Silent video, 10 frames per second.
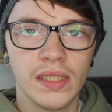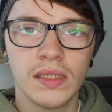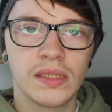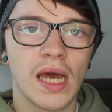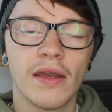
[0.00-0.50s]
The
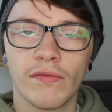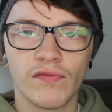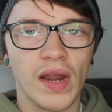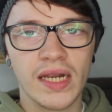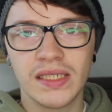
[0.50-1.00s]
start of
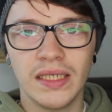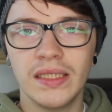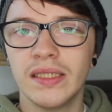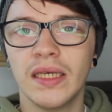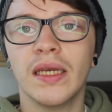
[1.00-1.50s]
nice and
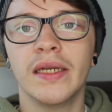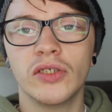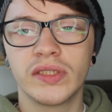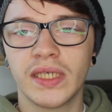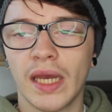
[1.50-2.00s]
easy, and it
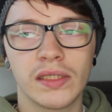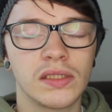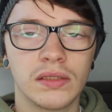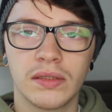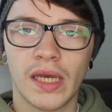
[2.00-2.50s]
just gets
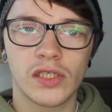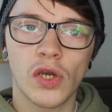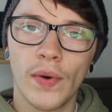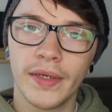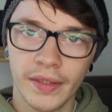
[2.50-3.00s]

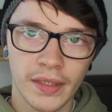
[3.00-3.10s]
going.